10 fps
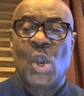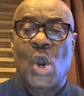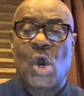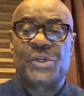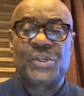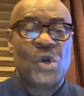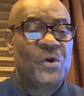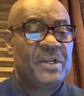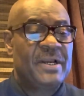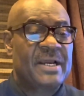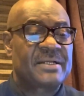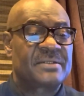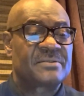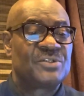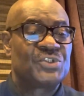on the other hand,
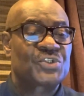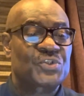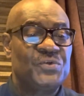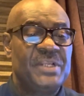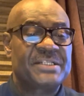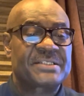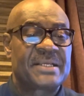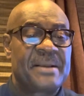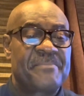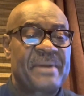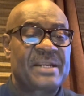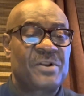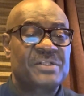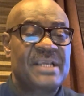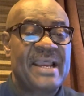students might
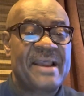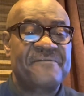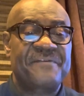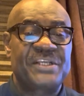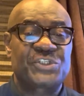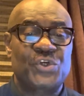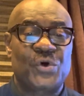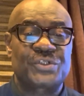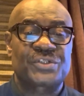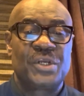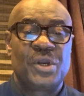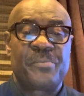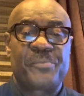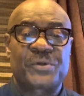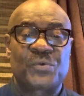not have a choice
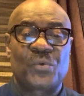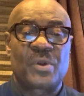but